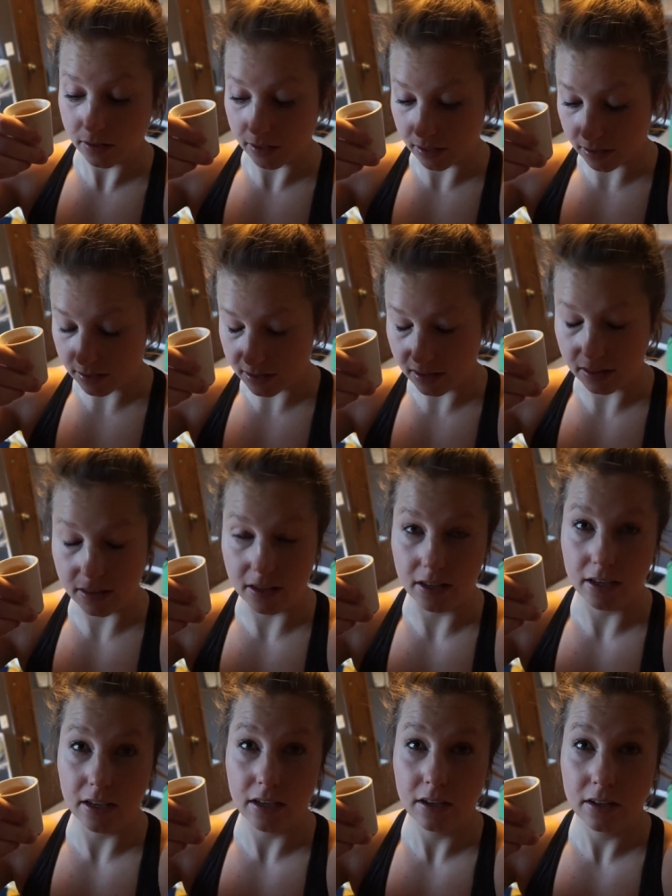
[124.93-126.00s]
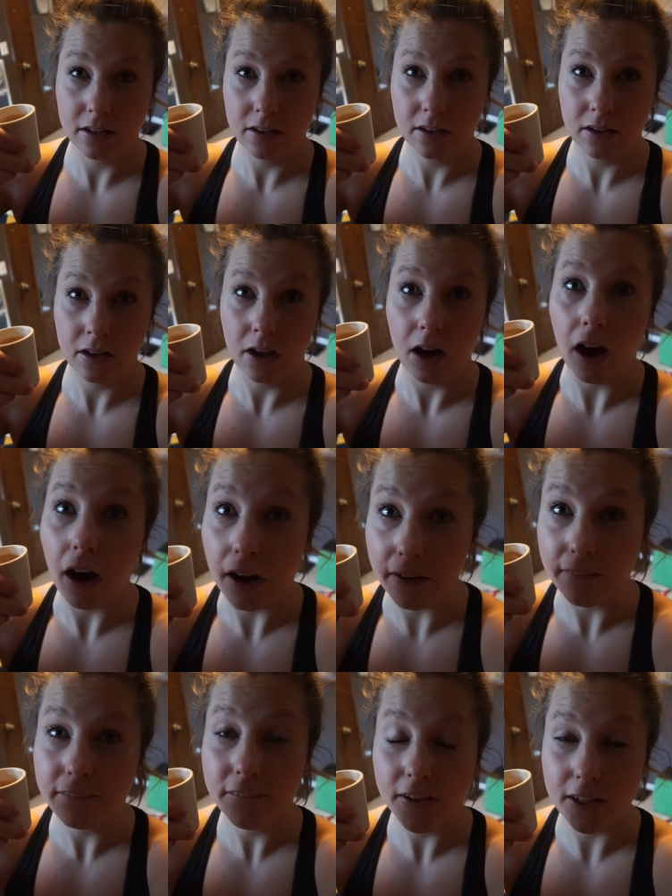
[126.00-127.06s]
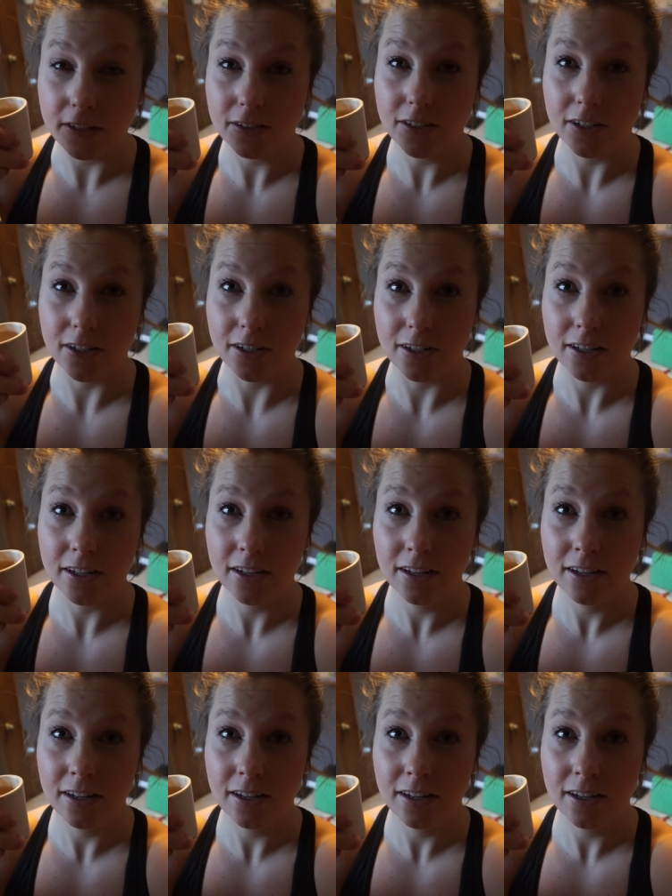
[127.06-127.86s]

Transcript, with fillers: get the unfiltered